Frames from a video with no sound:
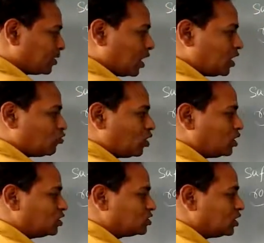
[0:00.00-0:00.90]
and
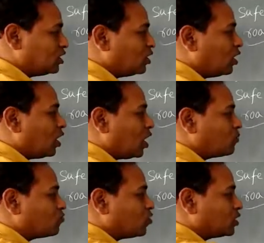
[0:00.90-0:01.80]
one is in
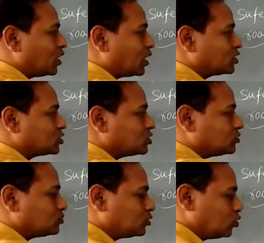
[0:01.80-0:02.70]
upward direction.
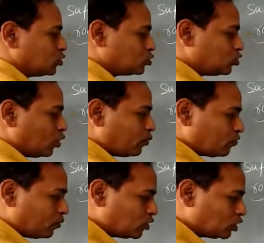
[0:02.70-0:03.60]
So,
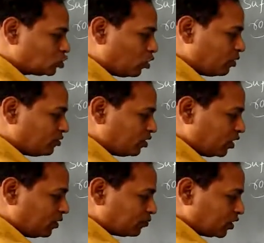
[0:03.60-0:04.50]
from the
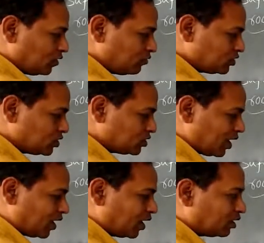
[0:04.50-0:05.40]
geometry, if this is
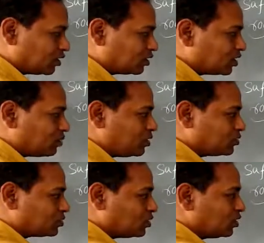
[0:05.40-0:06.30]
angle theta
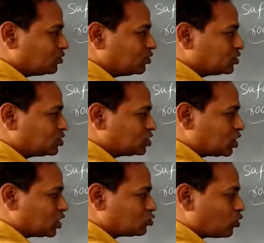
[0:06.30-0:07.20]
means this is
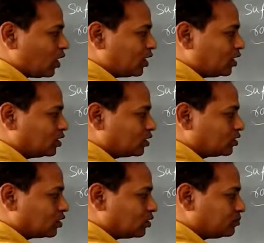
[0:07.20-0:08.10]
also angle
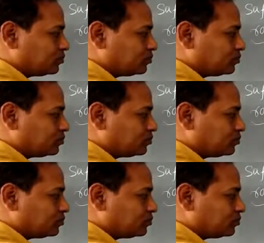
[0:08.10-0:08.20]
theta.